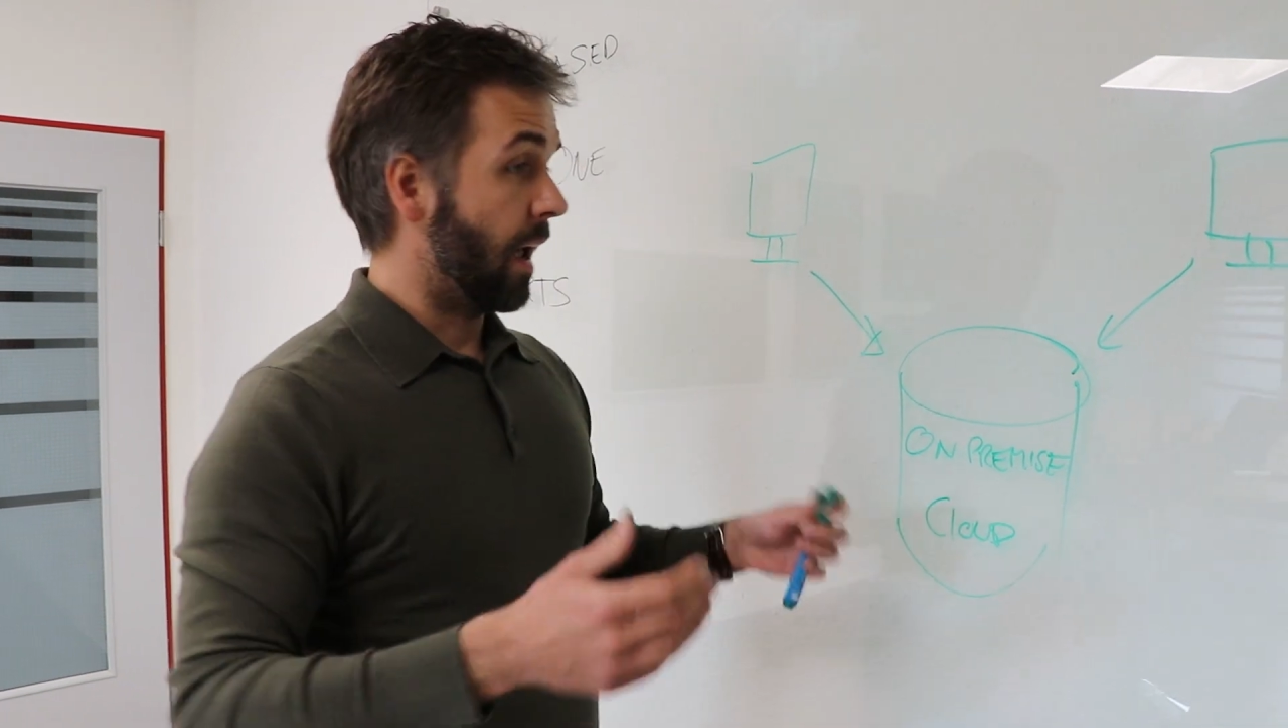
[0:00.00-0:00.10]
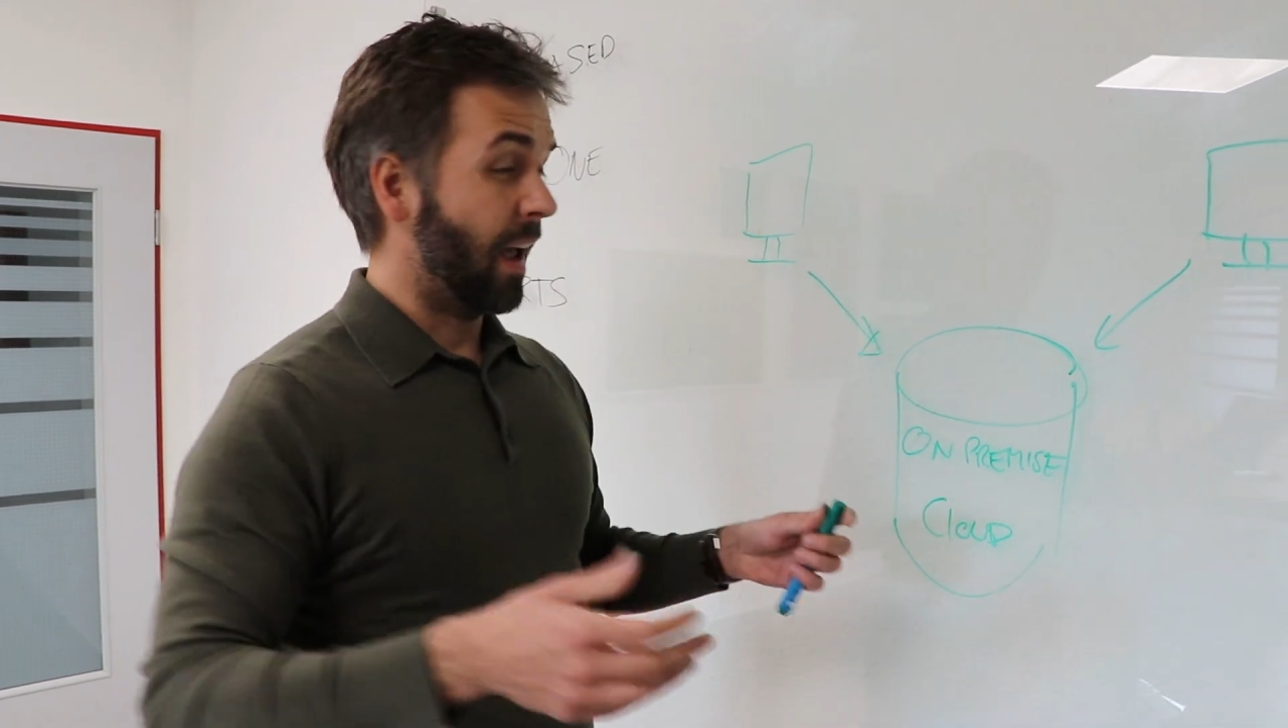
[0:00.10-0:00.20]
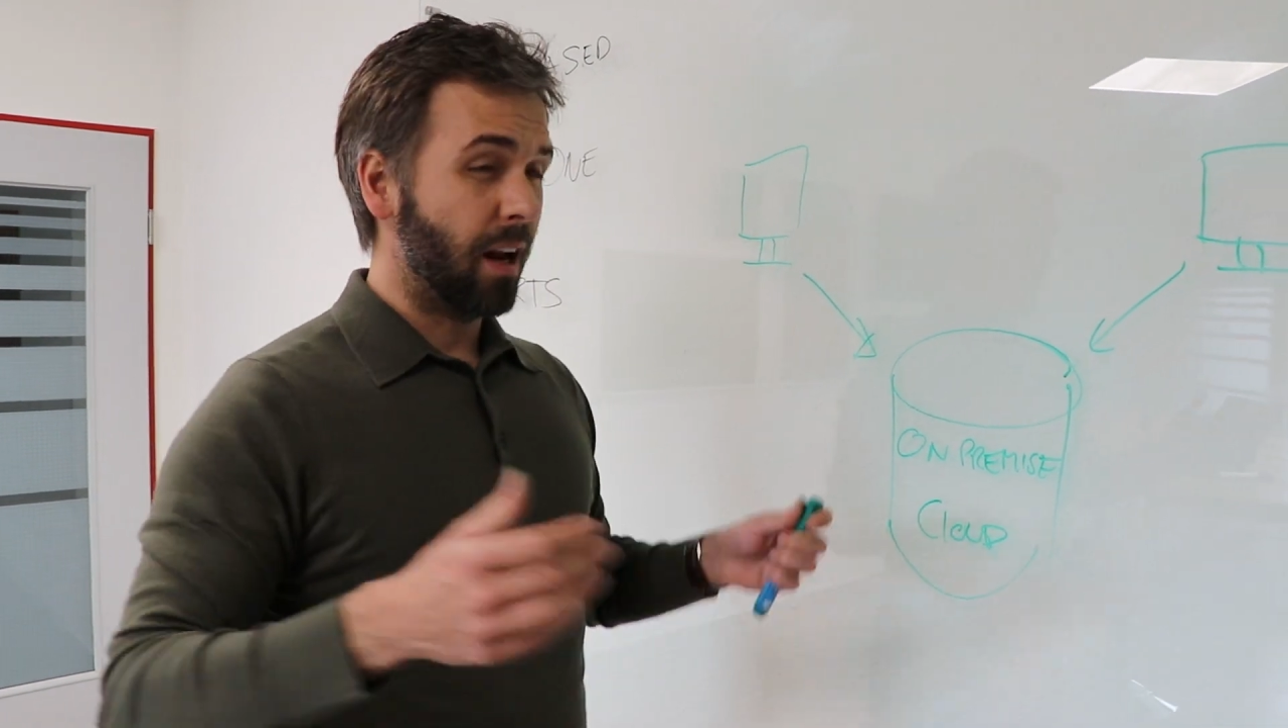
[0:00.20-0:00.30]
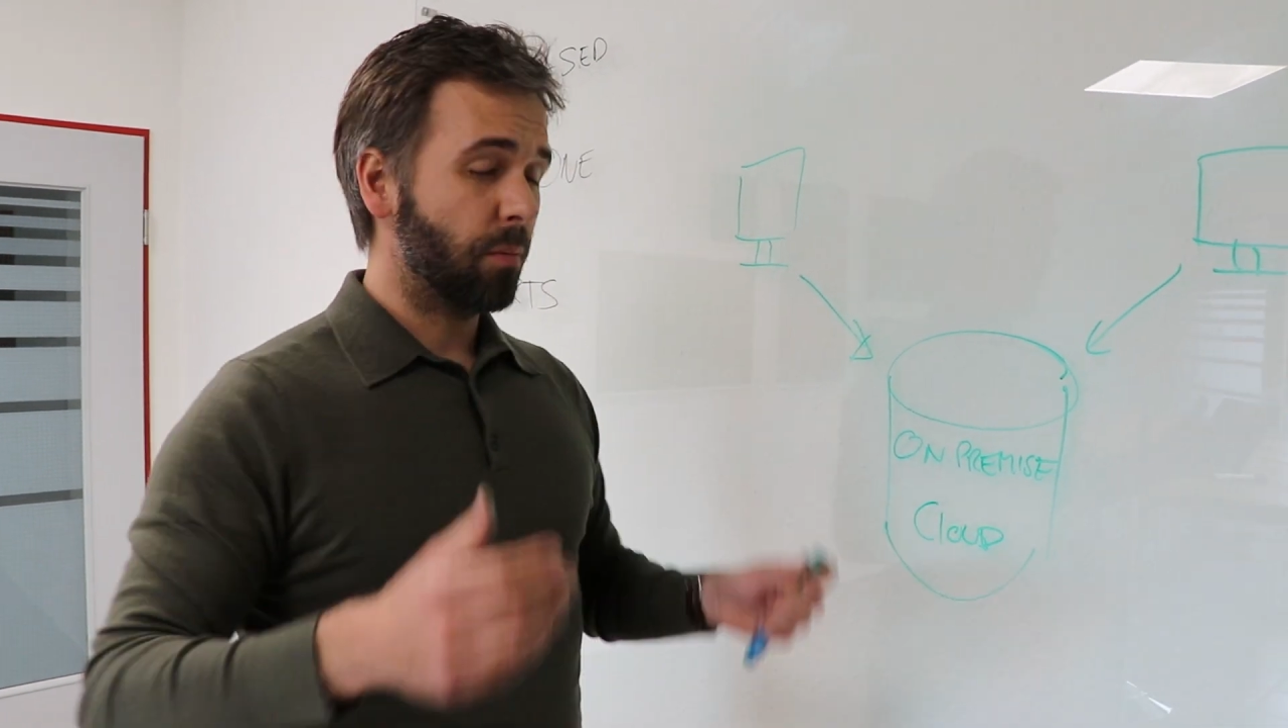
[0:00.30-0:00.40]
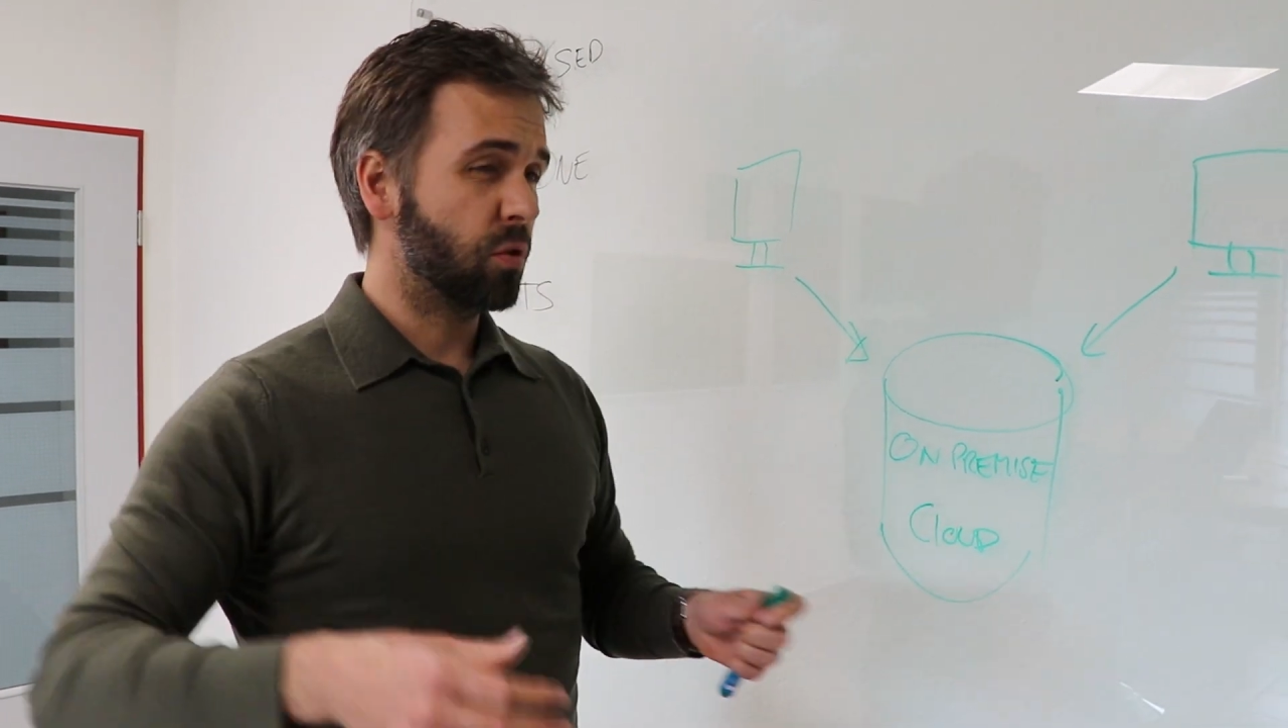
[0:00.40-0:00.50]

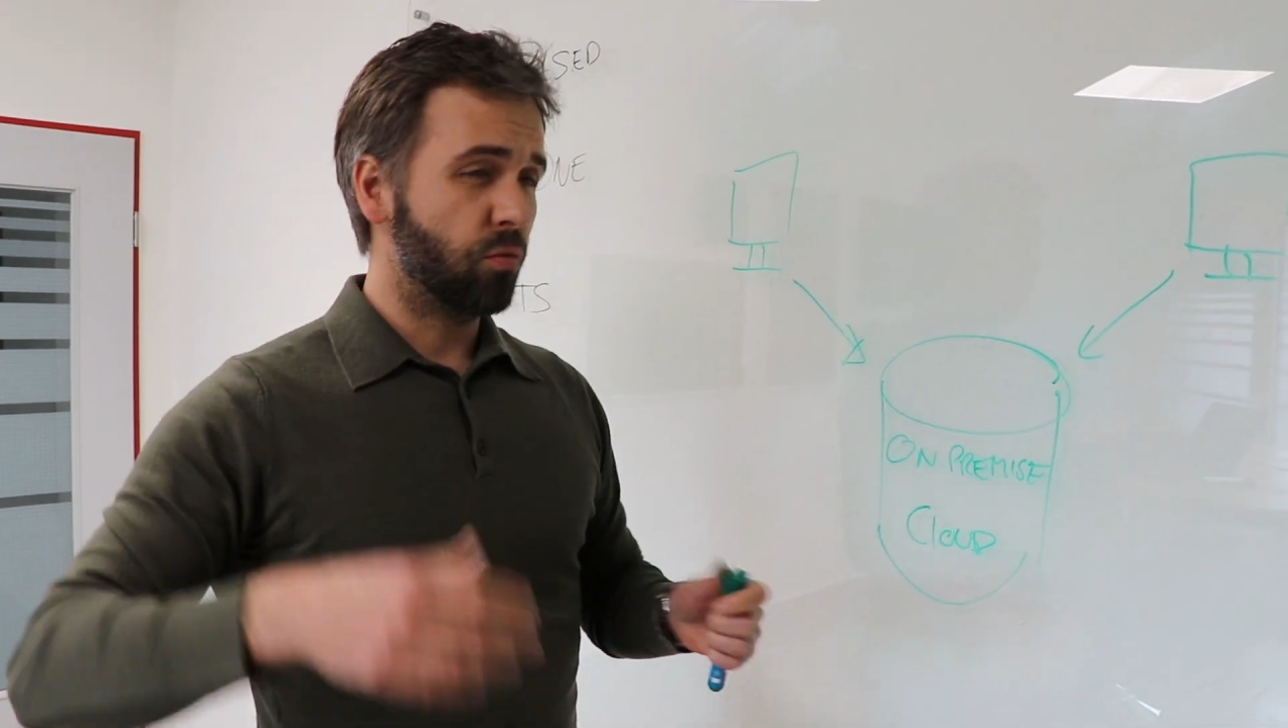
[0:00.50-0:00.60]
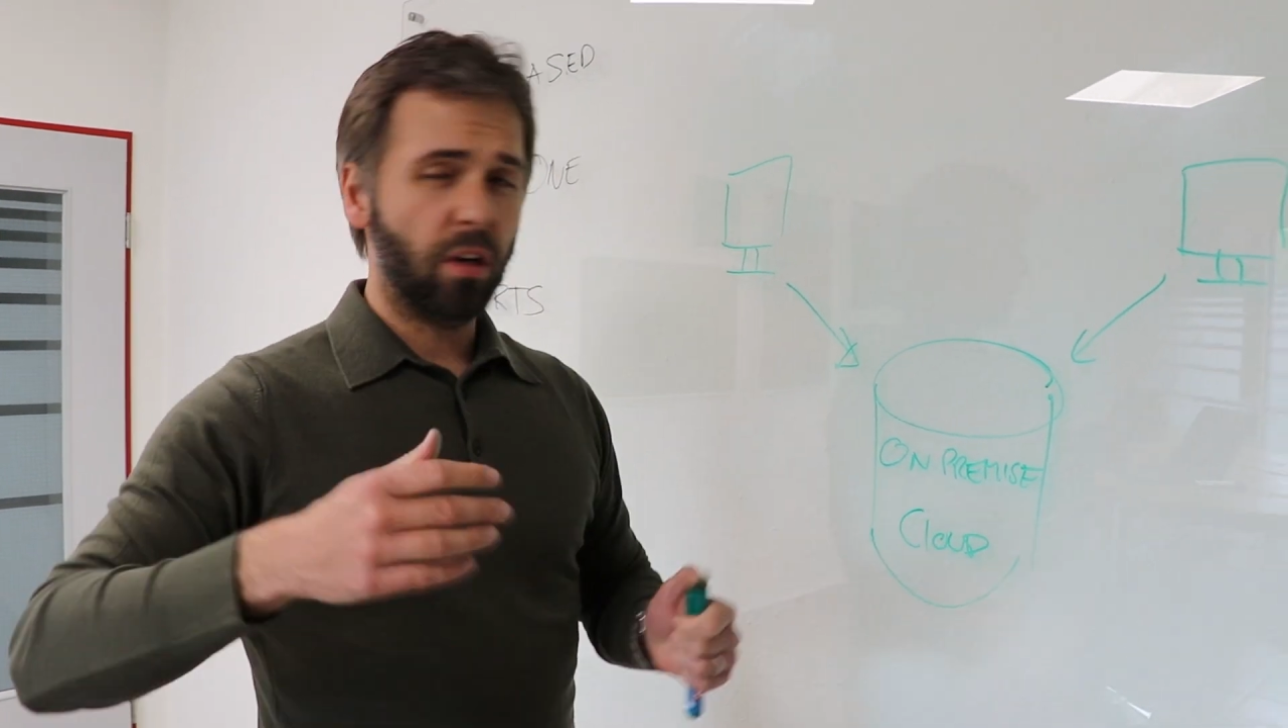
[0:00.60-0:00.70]
and up to